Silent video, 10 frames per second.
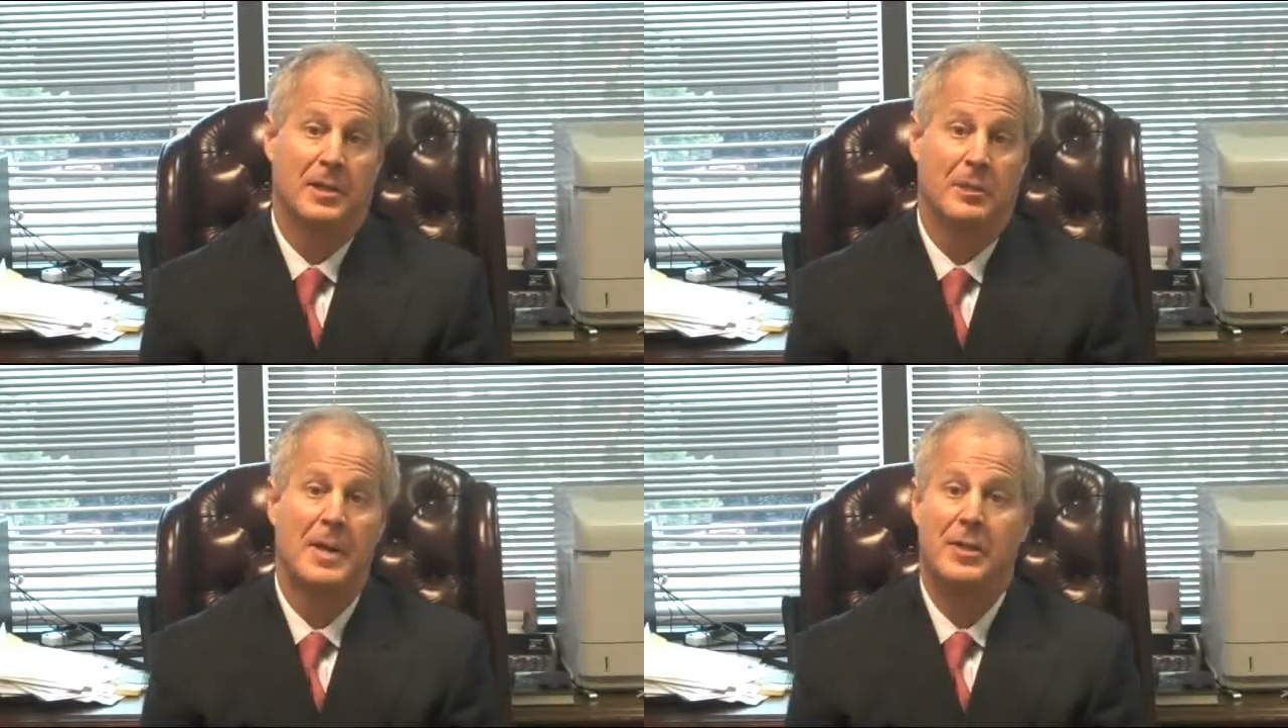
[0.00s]

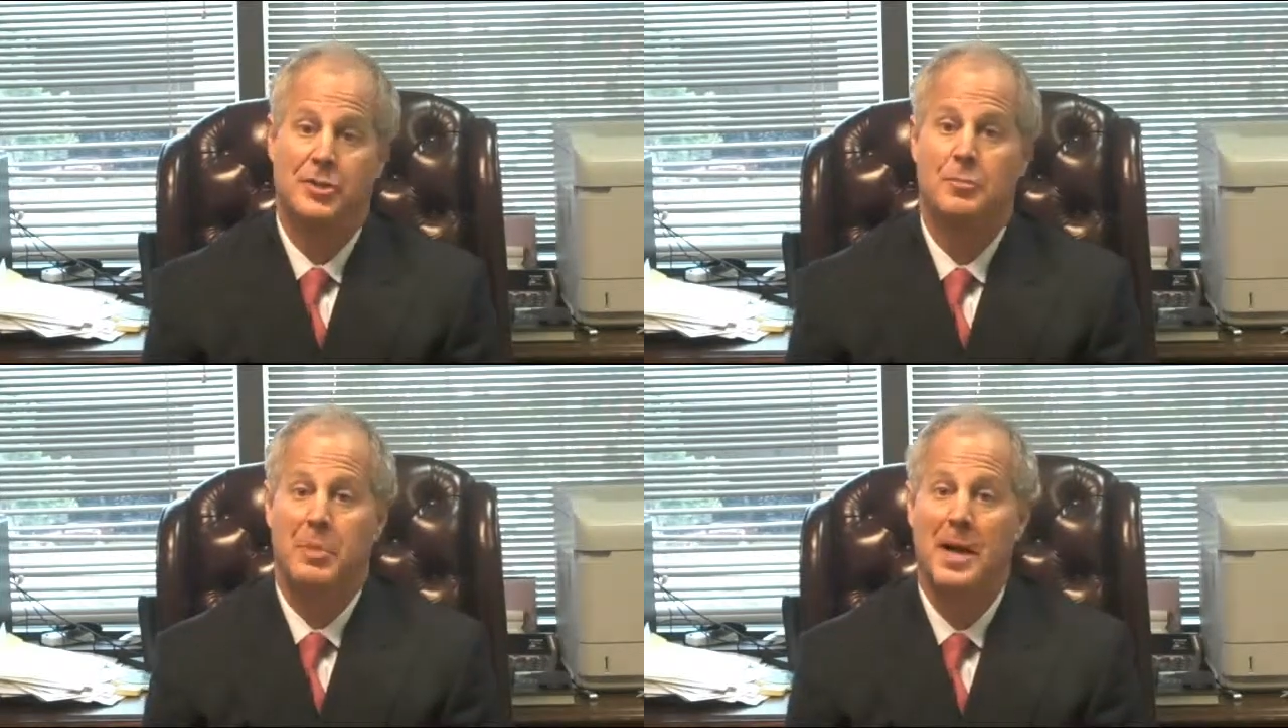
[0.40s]

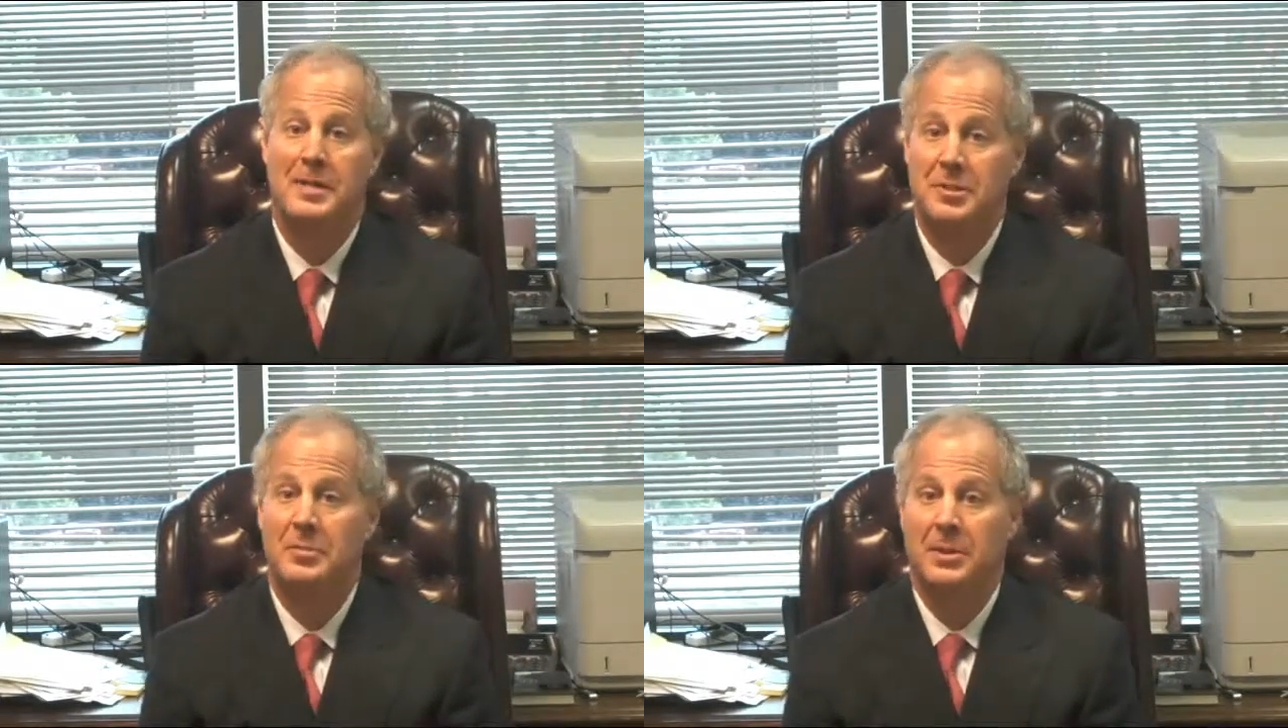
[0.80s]
about your
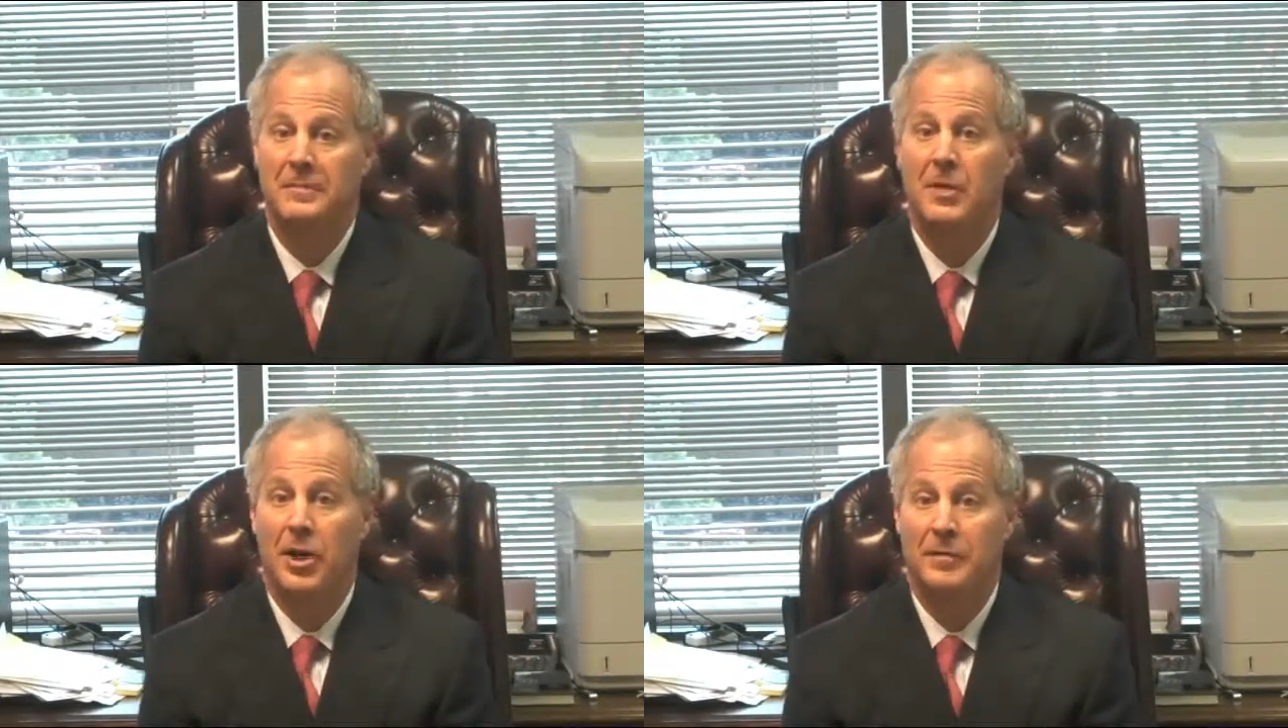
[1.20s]
possible
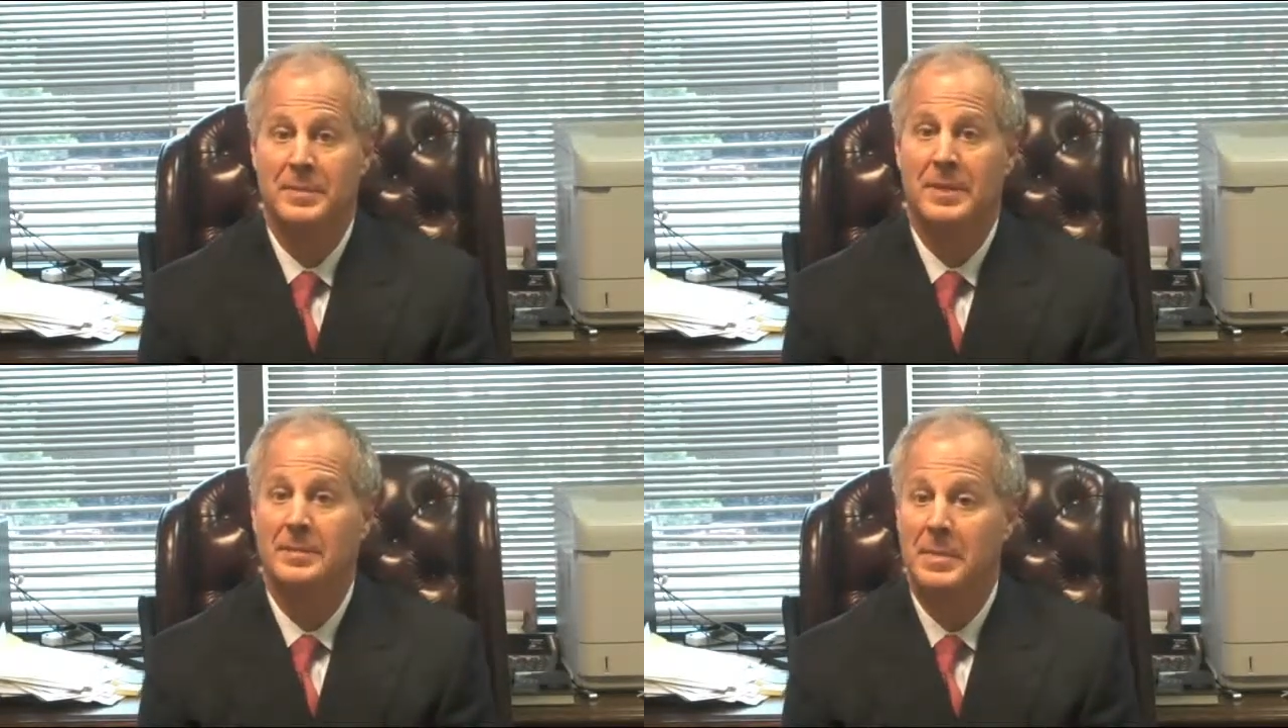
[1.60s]

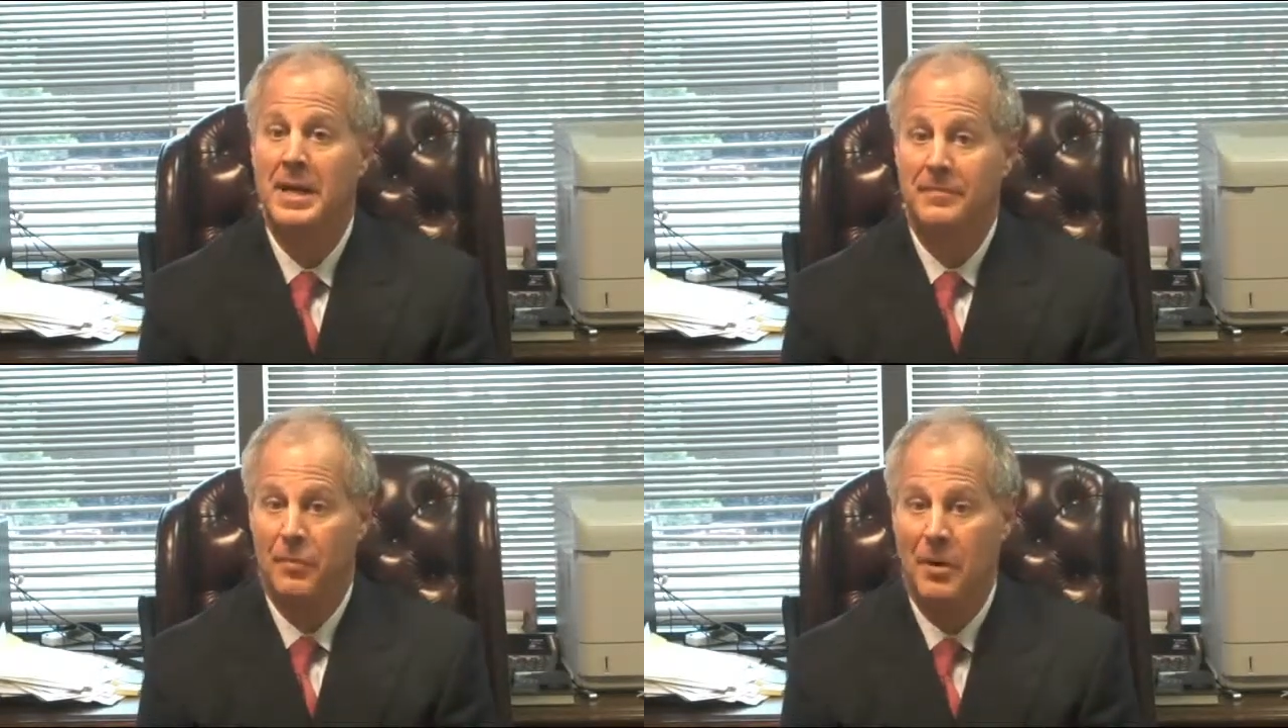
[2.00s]
involvement in a
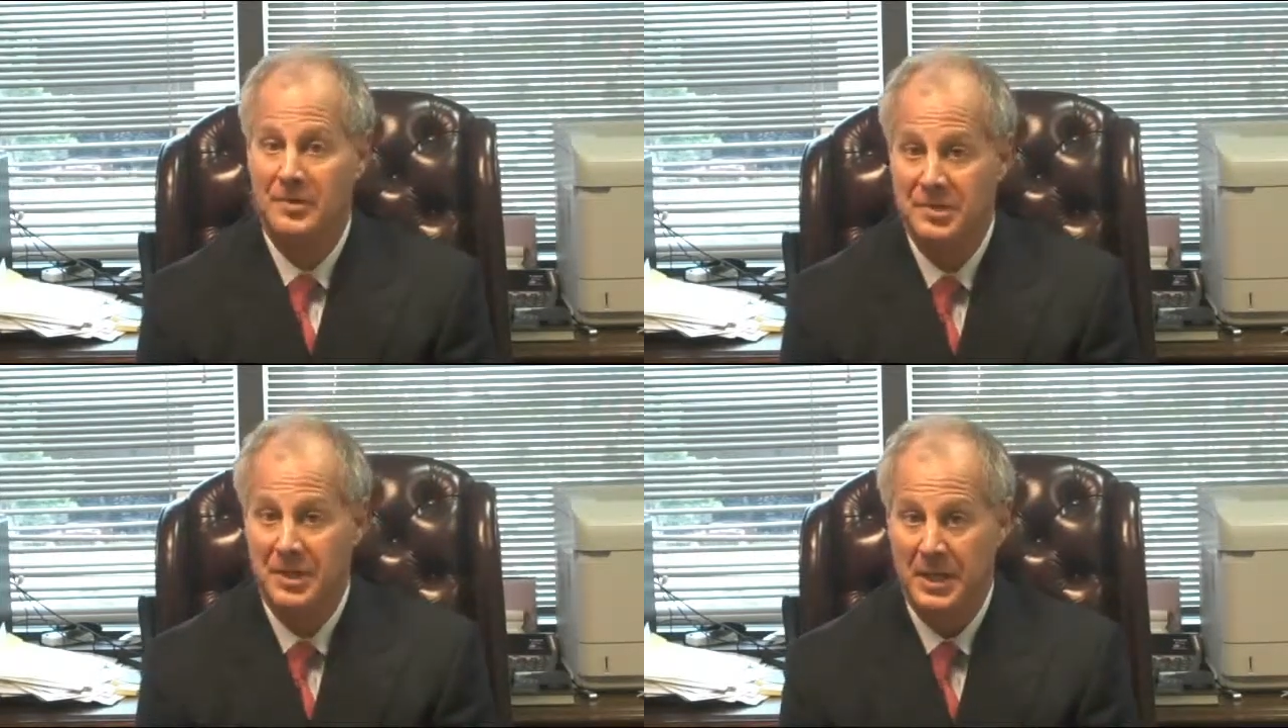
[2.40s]
bank
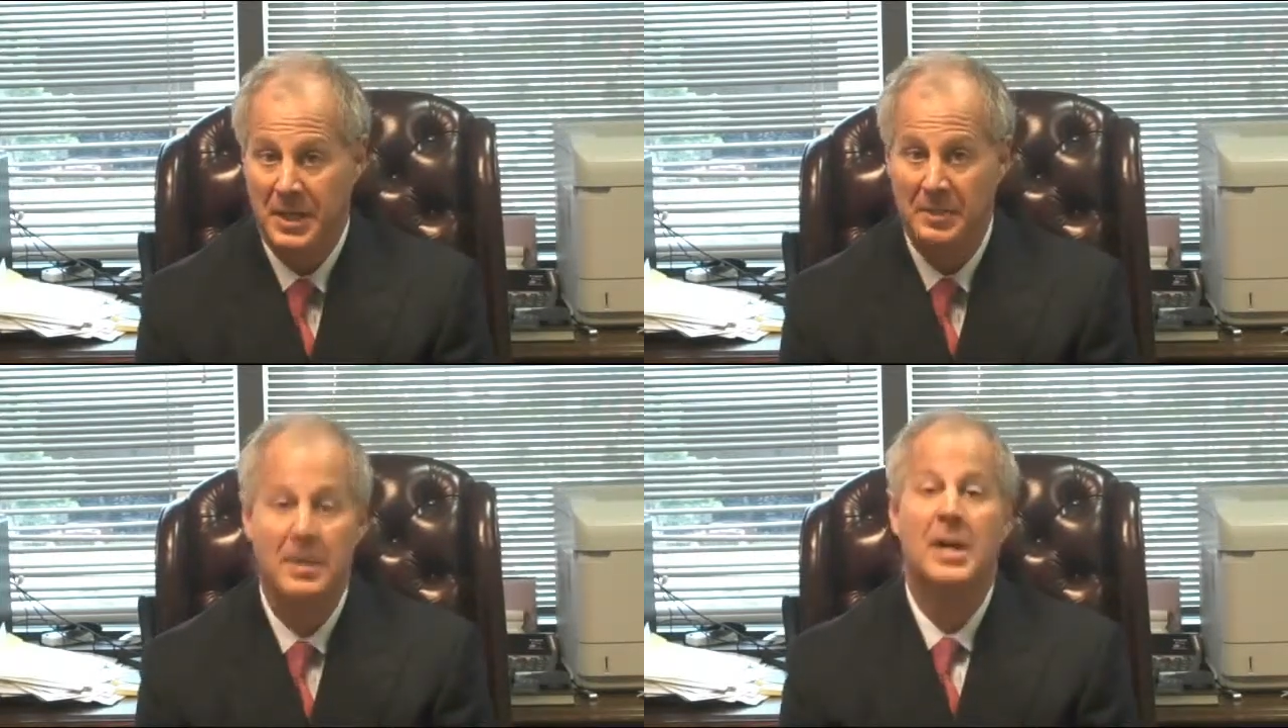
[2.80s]
fraud
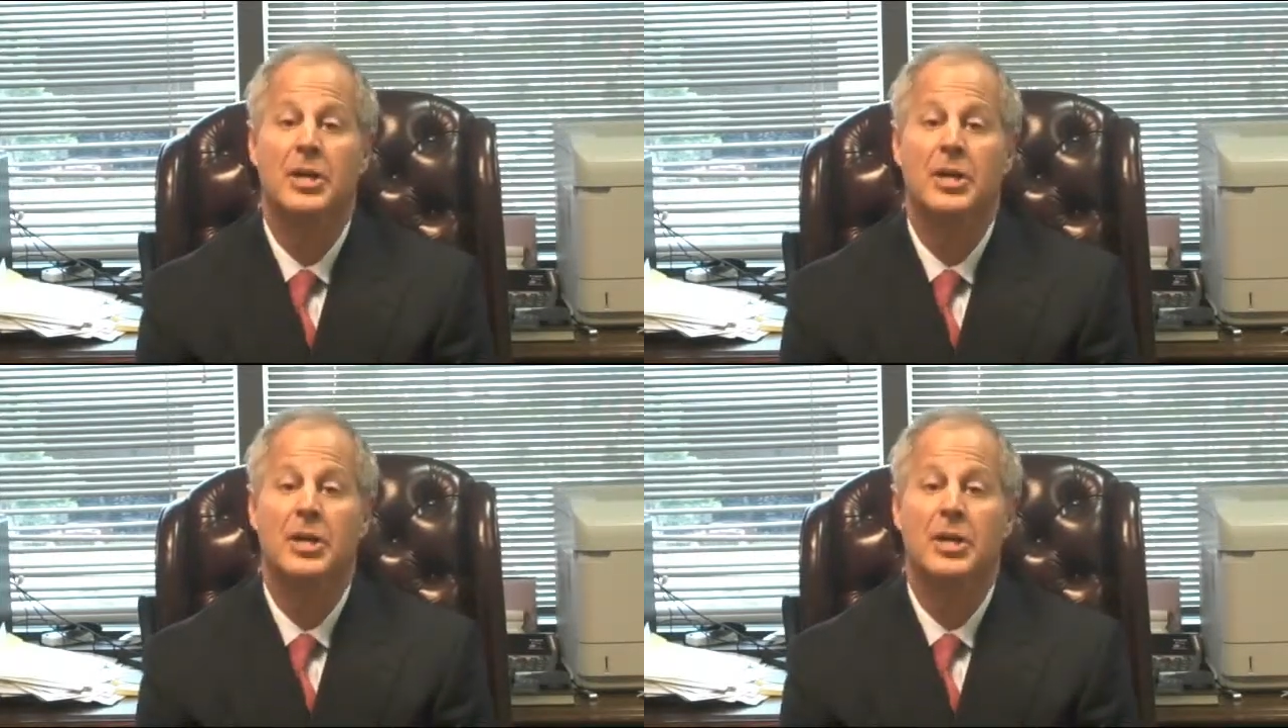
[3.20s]
scheme,